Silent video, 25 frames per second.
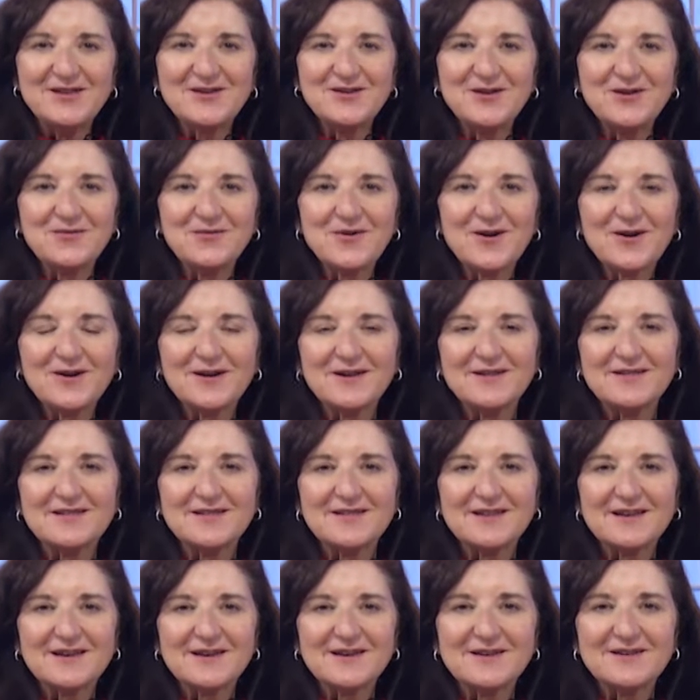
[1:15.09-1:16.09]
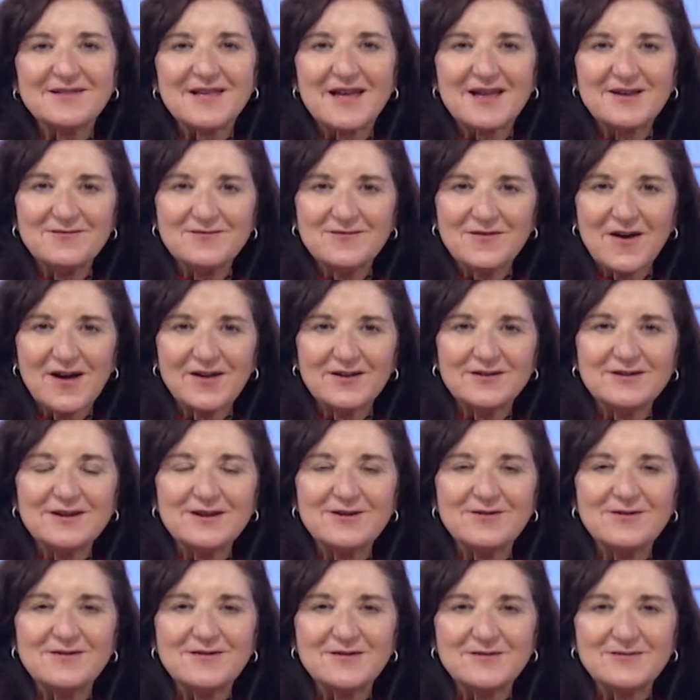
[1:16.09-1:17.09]
and your work at, uh, and
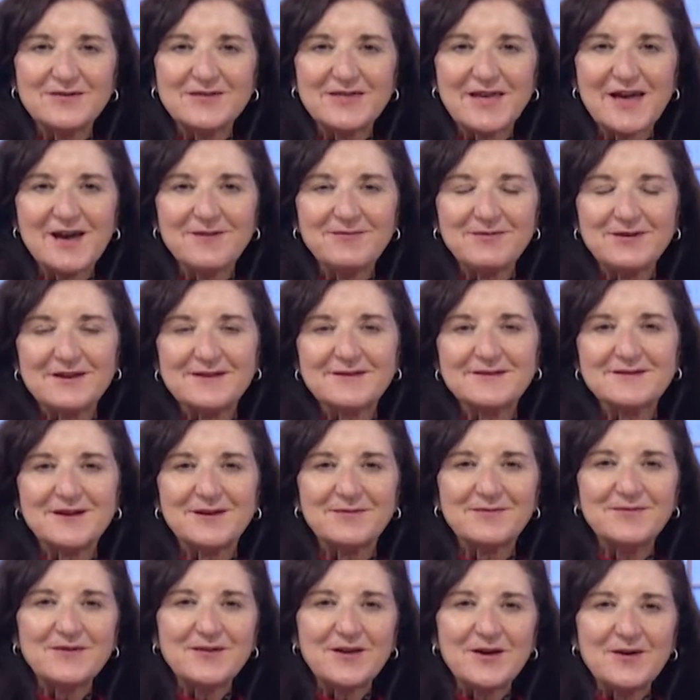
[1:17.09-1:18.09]
volunteerism with the Happiness Club.